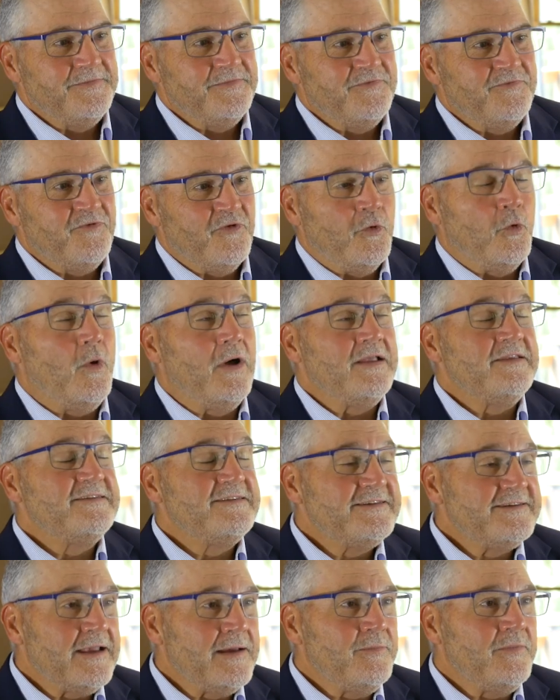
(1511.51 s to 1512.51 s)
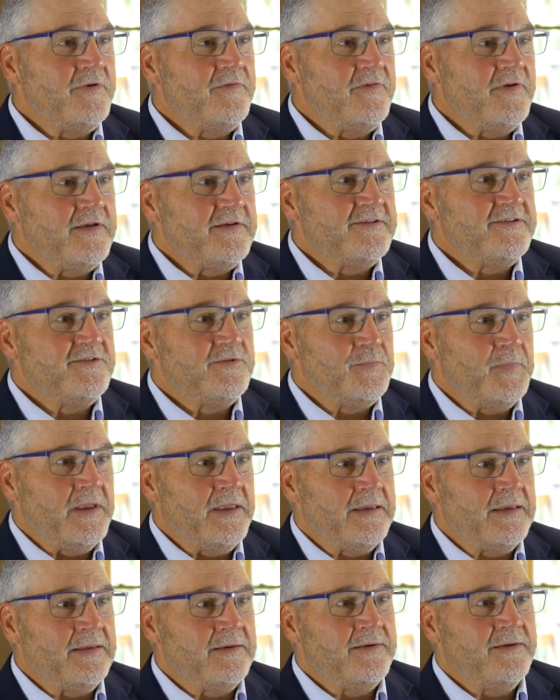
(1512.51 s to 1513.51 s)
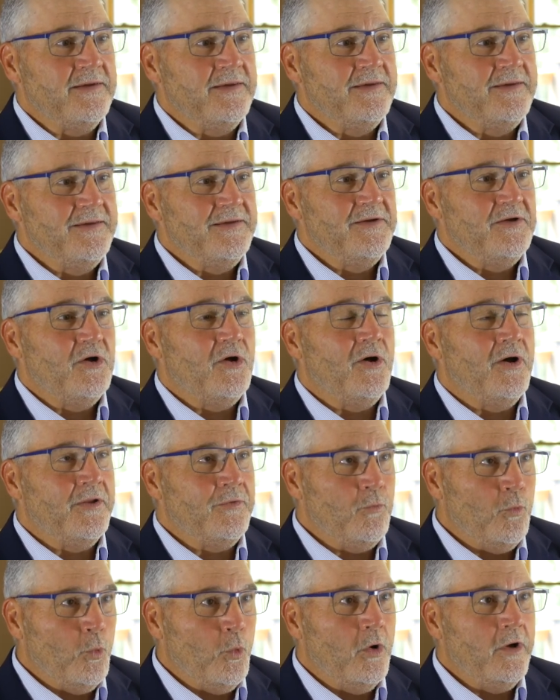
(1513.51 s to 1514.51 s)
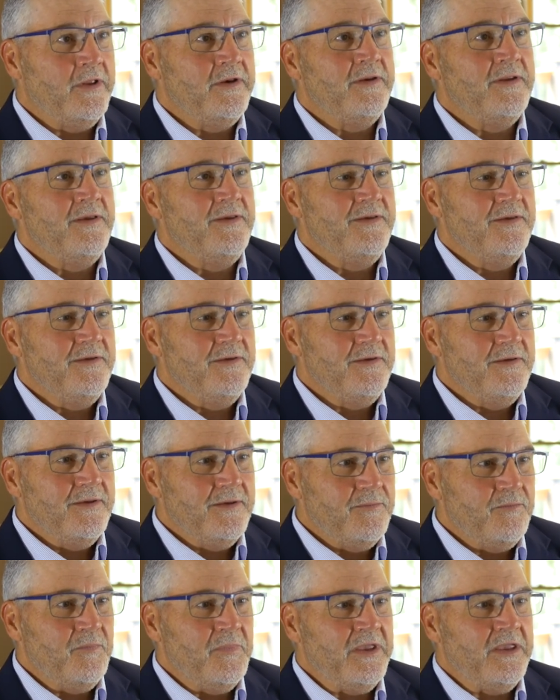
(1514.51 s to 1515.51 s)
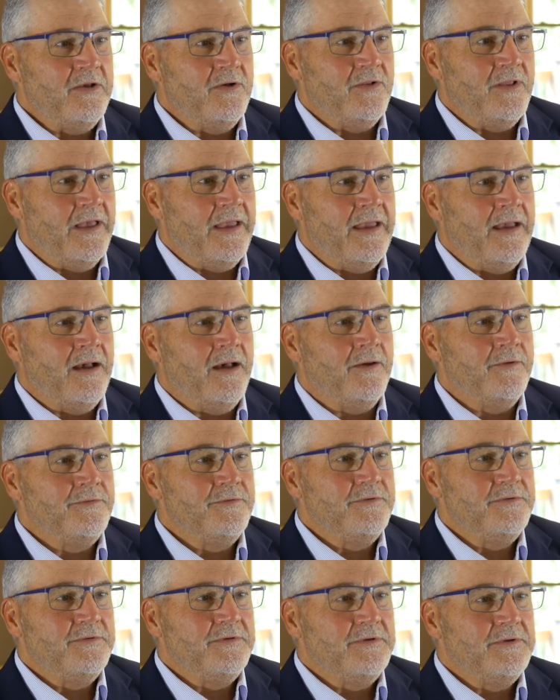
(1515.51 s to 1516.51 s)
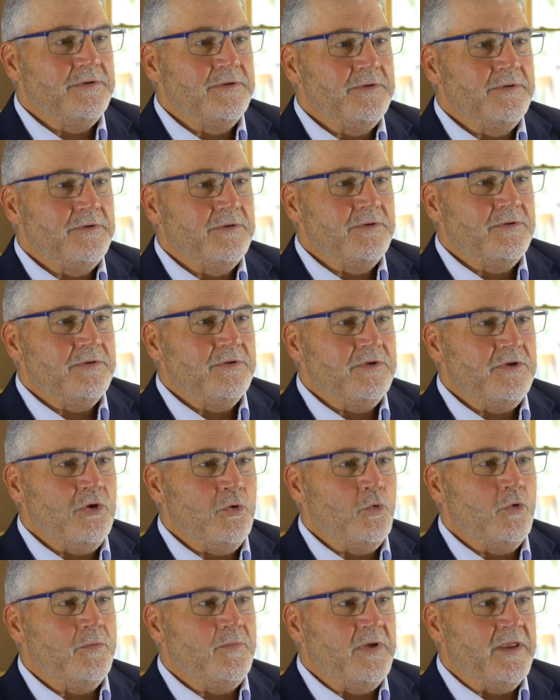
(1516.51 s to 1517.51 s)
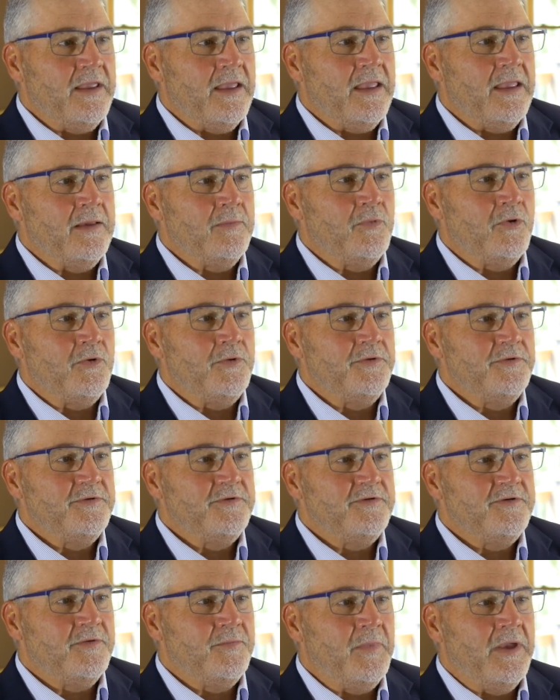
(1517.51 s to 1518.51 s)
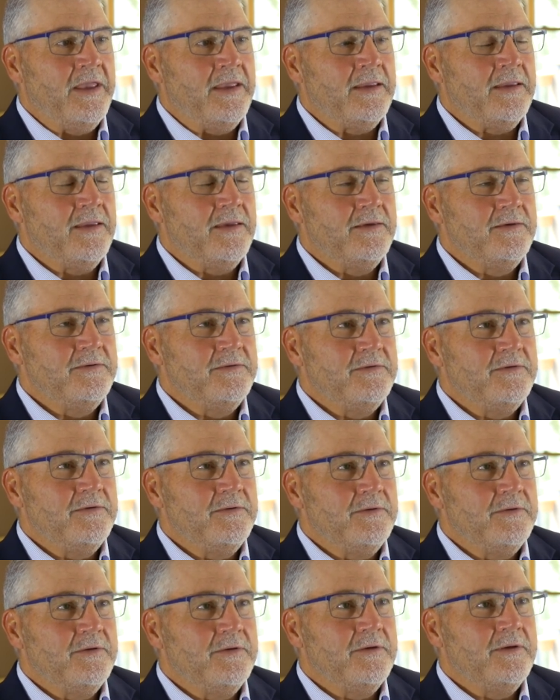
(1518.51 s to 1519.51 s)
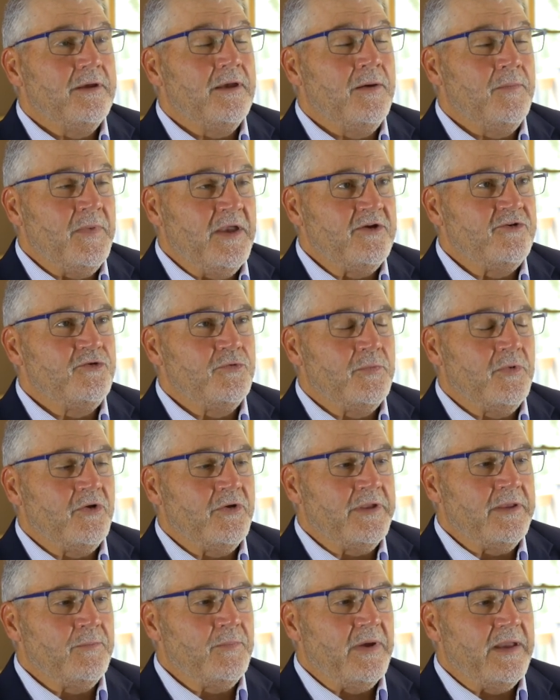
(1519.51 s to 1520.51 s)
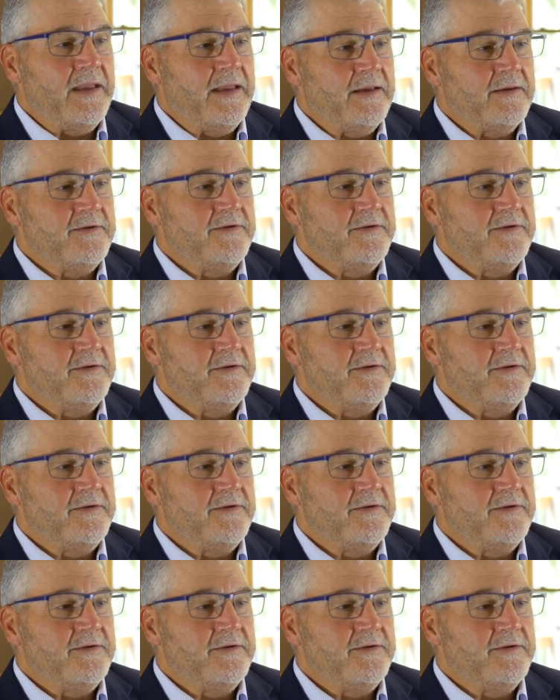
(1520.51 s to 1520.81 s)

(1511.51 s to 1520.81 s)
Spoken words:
for what some of us spend on one meal out. You would be able to make a measurable impact.